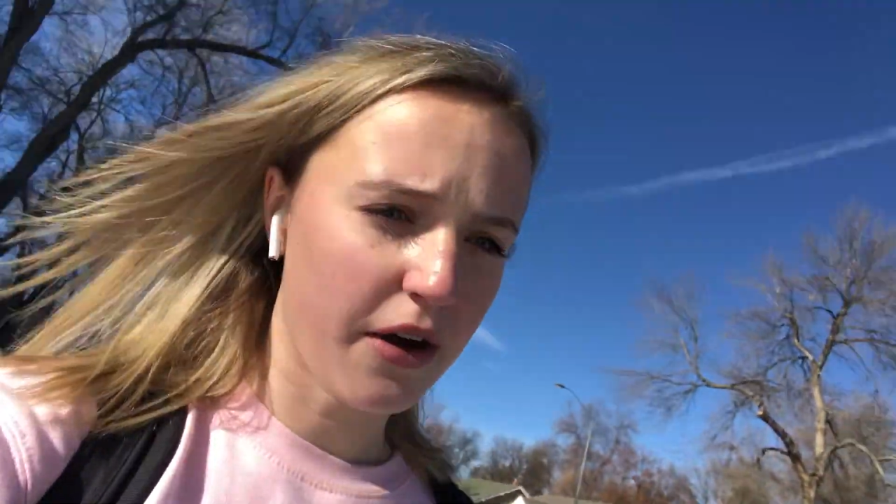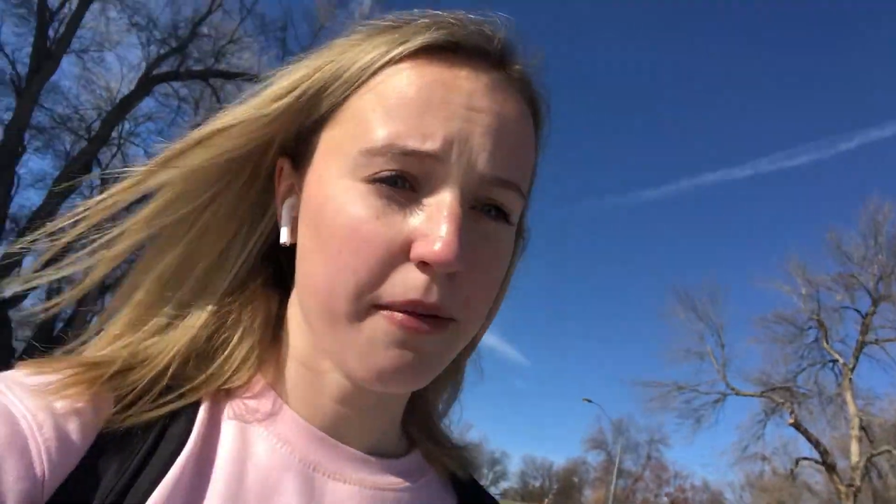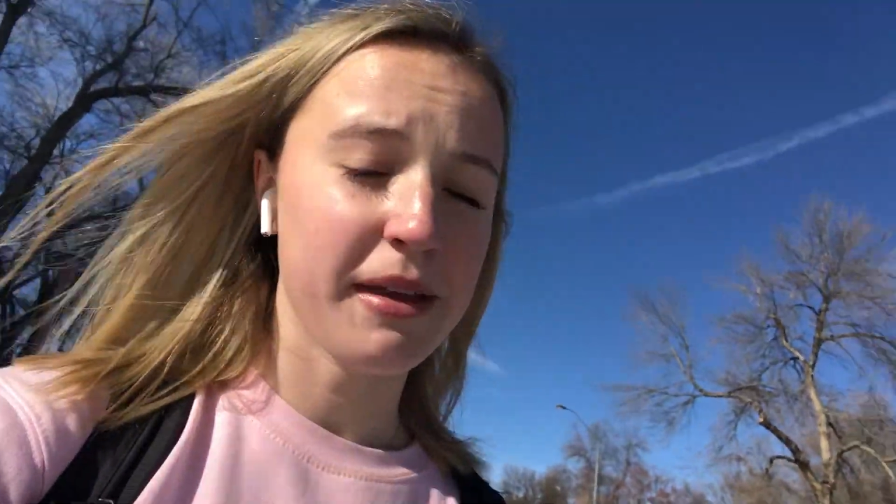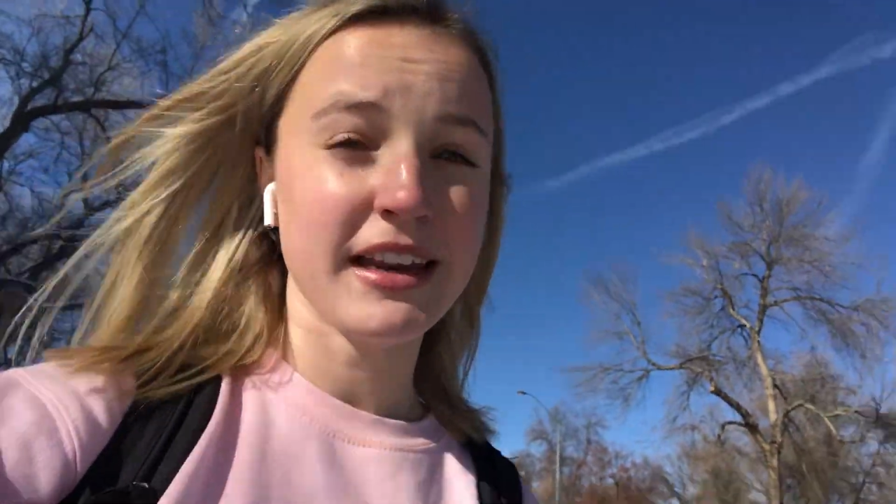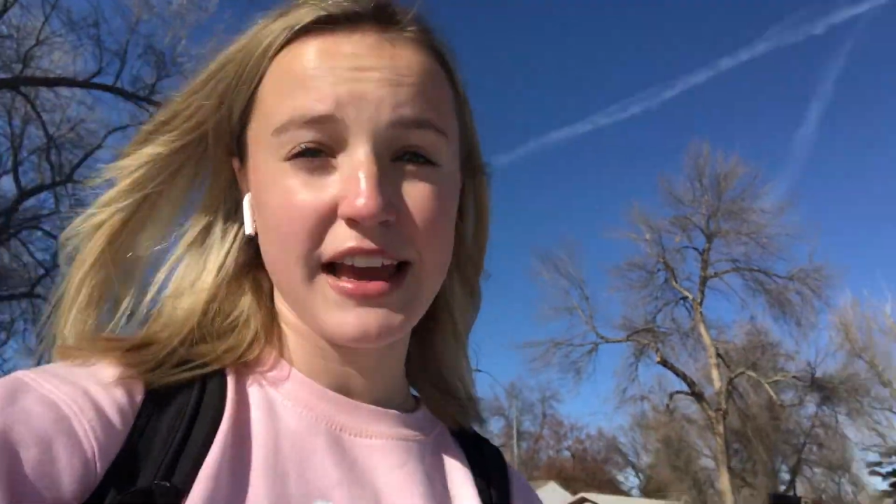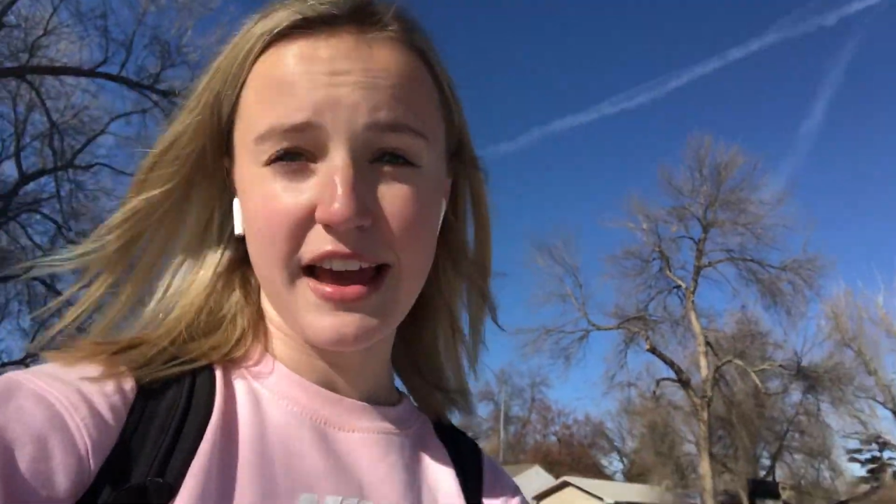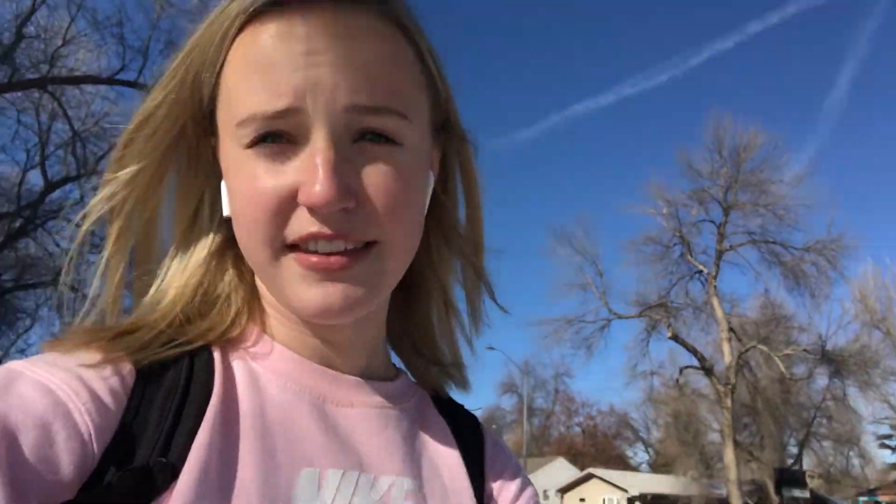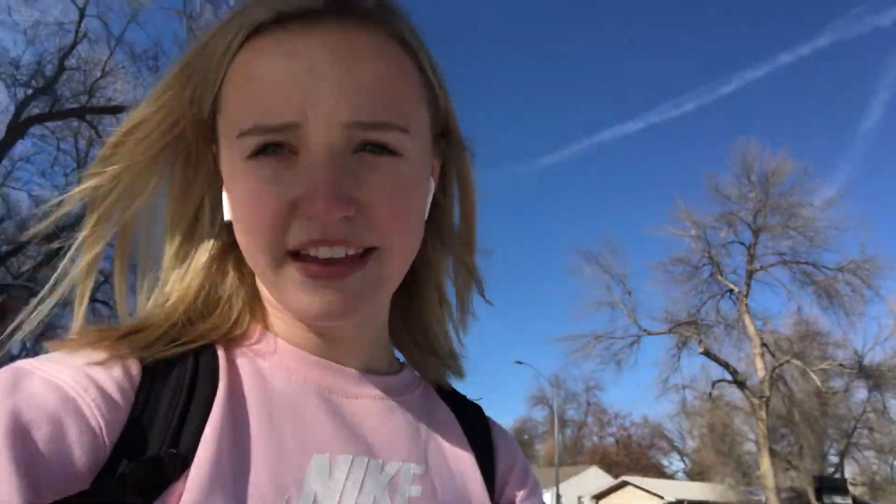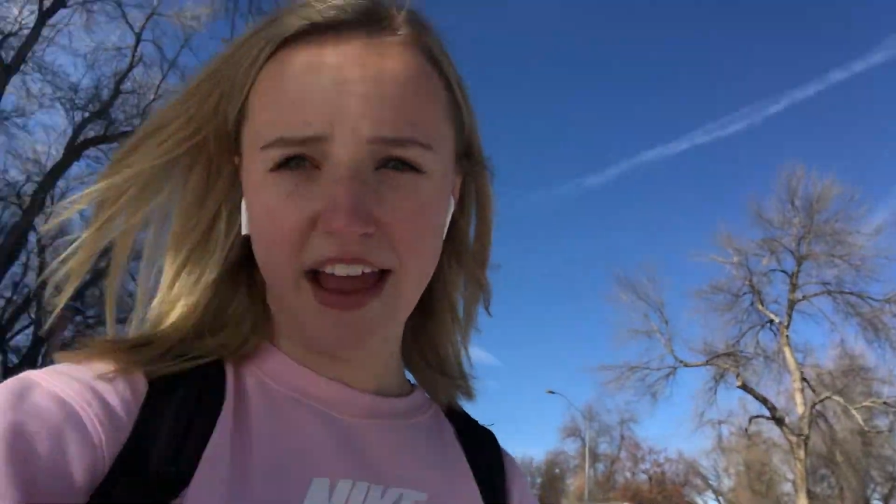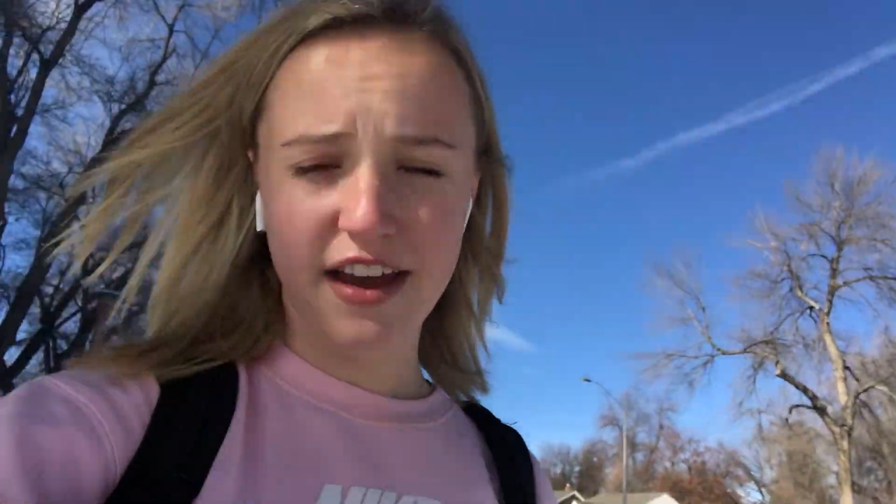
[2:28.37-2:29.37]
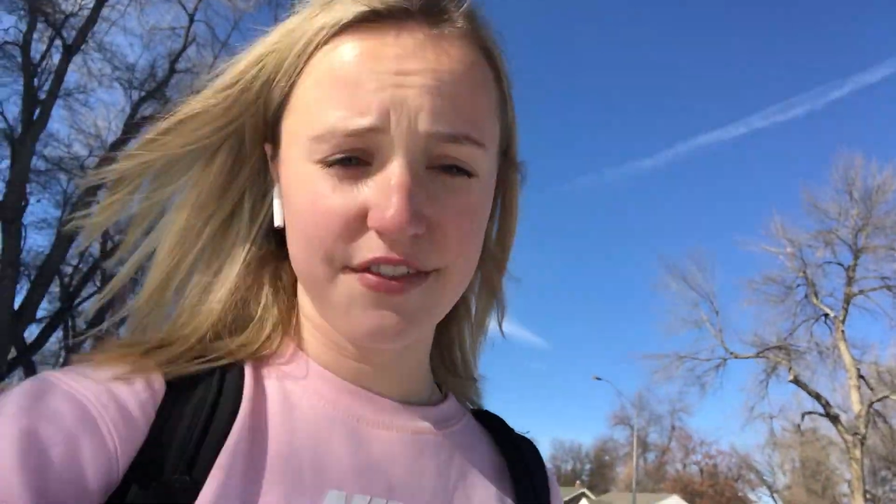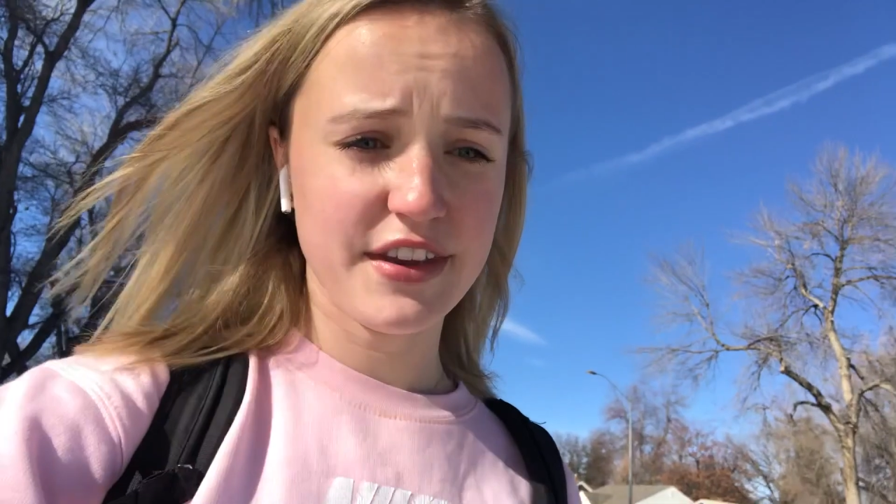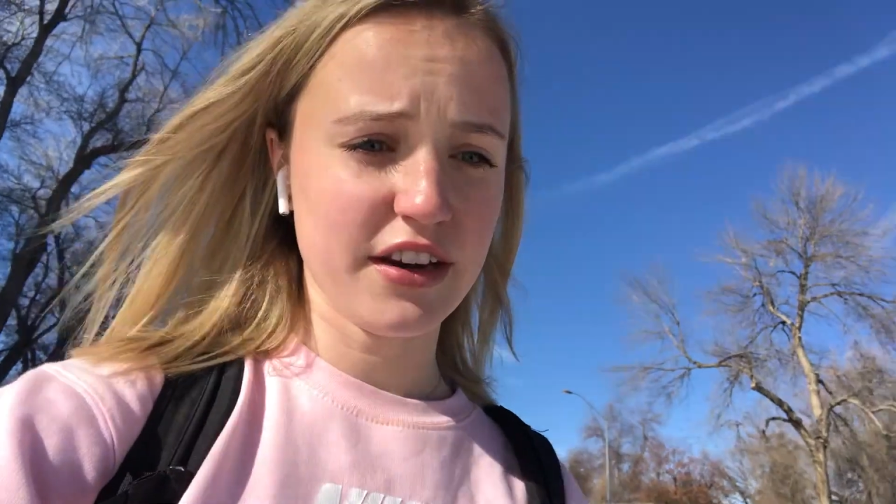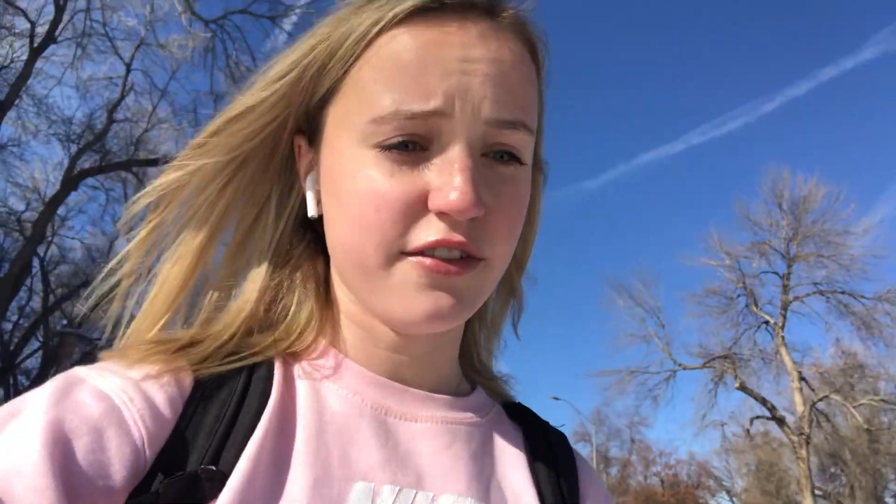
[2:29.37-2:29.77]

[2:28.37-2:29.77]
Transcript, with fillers: I mean, yes, I have seen